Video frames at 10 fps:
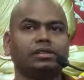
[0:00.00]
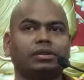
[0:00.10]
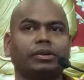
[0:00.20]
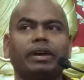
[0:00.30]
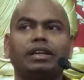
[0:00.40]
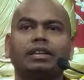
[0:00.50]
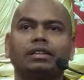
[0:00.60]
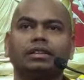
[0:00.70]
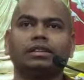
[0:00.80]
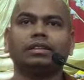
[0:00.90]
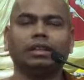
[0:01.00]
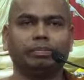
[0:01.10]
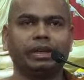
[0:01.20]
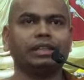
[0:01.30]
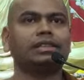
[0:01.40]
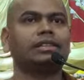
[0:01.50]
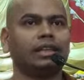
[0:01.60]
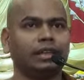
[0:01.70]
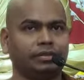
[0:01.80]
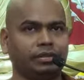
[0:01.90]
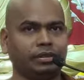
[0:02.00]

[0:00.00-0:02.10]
where the beings they live.